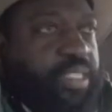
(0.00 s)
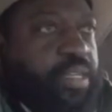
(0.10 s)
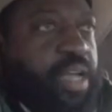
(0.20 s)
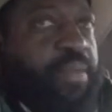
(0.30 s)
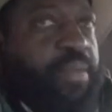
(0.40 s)

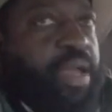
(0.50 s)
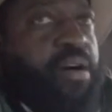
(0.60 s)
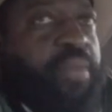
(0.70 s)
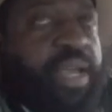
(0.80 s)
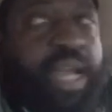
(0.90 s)
I'm like,
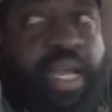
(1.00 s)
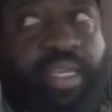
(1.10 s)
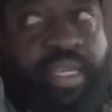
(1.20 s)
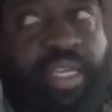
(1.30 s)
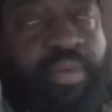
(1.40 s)
oh man, I
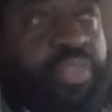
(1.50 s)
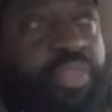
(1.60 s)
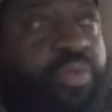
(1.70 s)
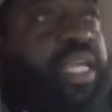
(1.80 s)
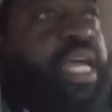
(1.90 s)
could carry
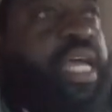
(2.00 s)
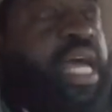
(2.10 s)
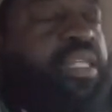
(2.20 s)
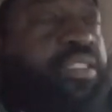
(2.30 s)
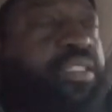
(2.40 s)
3
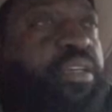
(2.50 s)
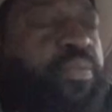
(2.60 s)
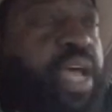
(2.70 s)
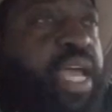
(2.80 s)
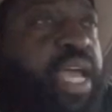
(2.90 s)
gallons
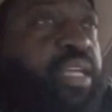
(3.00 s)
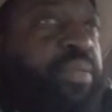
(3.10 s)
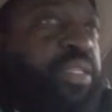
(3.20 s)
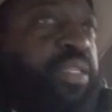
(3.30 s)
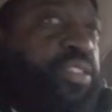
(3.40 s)
upright. It could
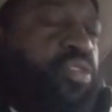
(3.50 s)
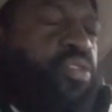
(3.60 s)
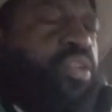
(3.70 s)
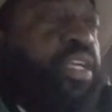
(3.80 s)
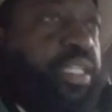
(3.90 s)
be
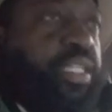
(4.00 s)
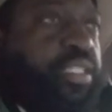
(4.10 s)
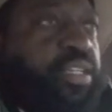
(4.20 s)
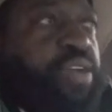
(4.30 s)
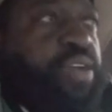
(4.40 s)
stored
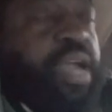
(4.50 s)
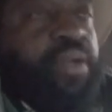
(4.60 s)
against here, out of the